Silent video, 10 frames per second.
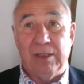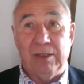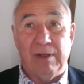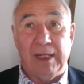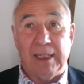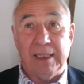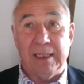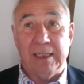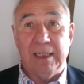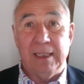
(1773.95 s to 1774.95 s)

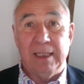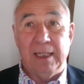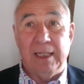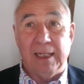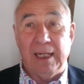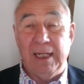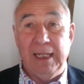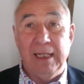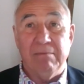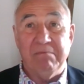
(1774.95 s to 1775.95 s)
Trucks are
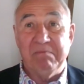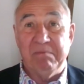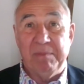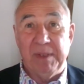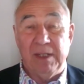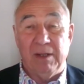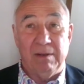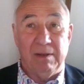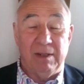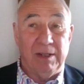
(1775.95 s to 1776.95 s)
cleaner, but
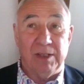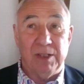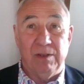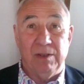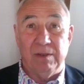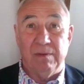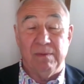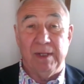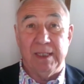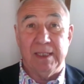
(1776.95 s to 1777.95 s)
not as good
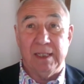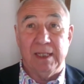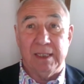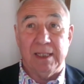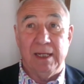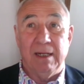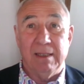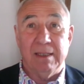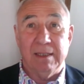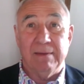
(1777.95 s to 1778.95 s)
as
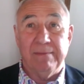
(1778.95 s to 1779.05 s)
cars.